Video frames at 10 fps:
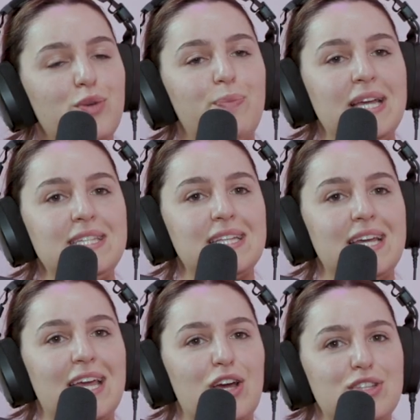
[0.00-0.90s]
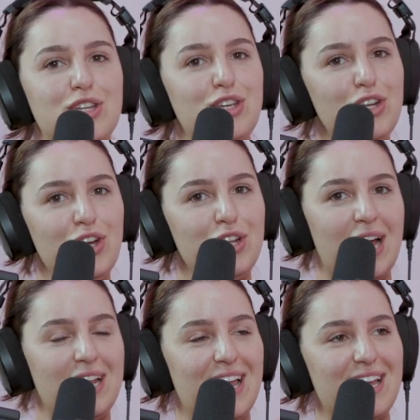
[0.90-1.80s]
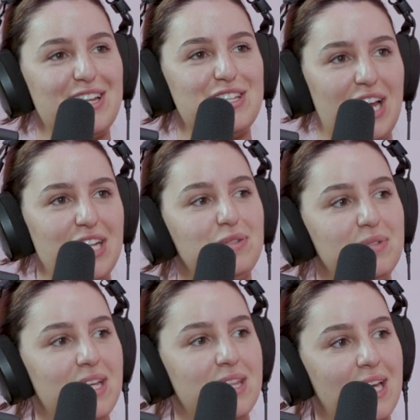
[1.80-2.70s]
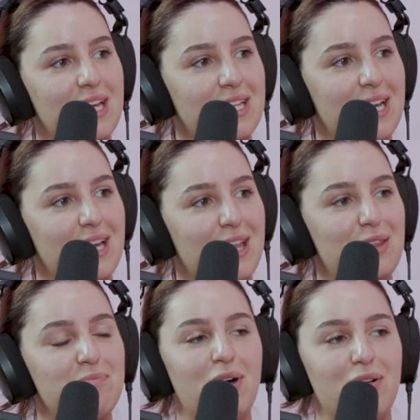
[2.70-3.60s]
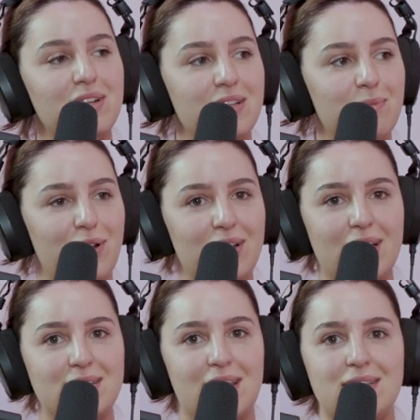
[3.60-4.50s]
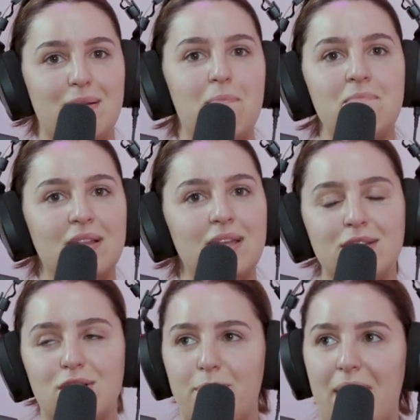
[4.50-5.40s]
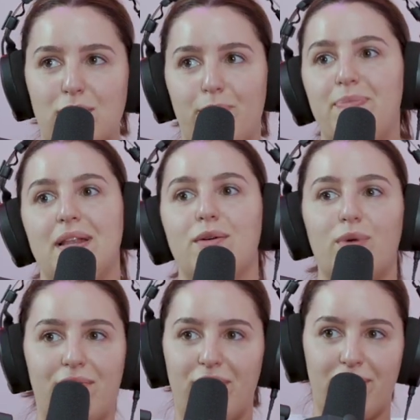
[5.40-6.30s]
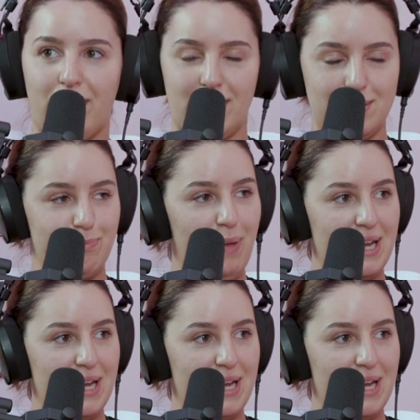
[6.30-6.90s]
So basically, he goes, you don't. Like genuinely think like the Mona Lisa, that's $1 million paint or billion, whatever the fuck it is,